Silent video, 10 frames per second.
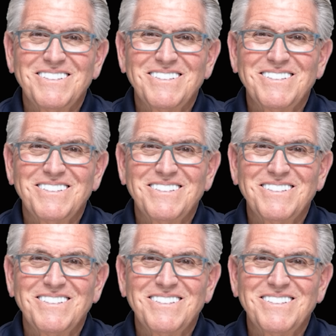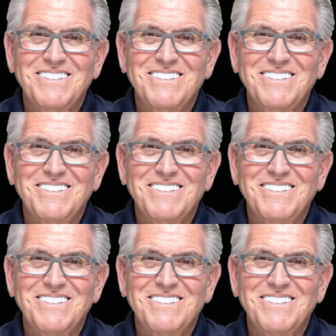
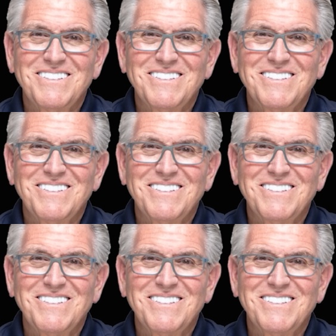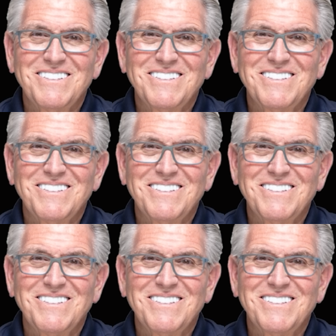
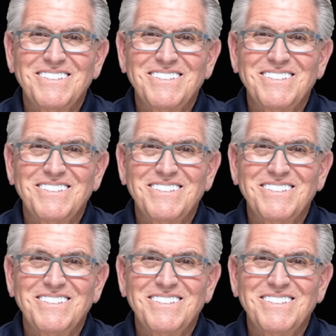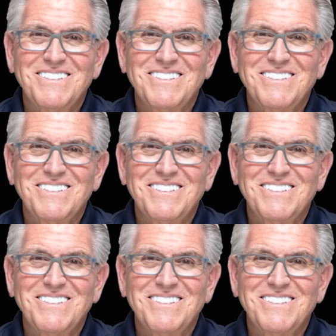The face doesn't move, so there is nothing to read.